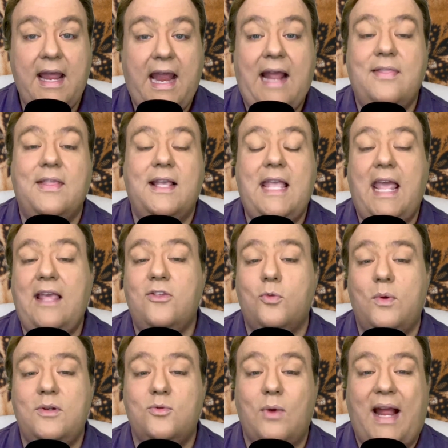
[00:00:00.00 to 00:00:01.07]
and the case
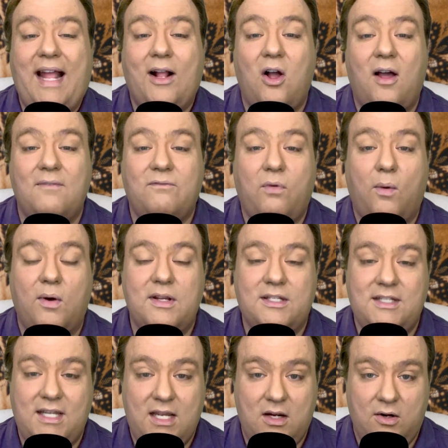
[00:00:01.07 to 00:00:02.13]
would drag on for
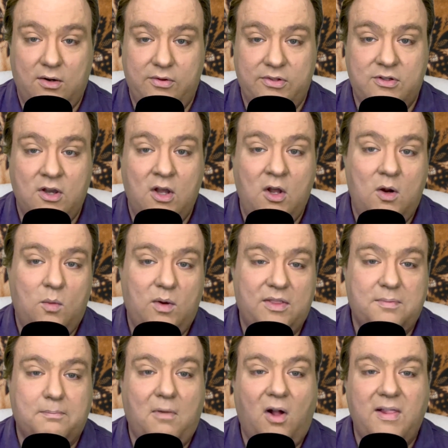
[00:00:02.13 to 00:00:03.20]
years,
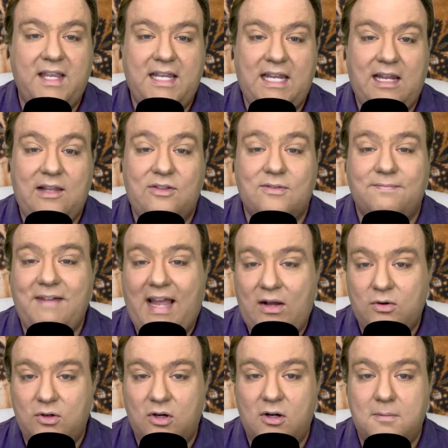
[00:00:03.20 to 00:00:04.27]
with Mollye's
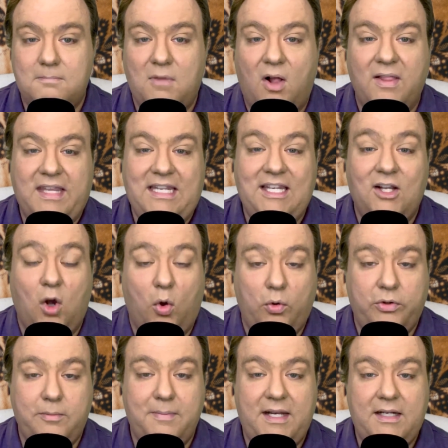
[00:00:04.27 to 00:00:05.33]
founder, Molly
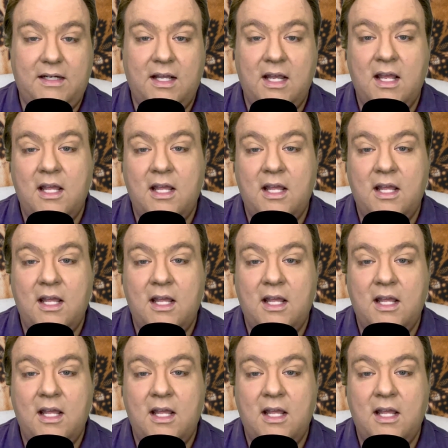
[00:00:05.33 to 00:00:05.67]
Goldman,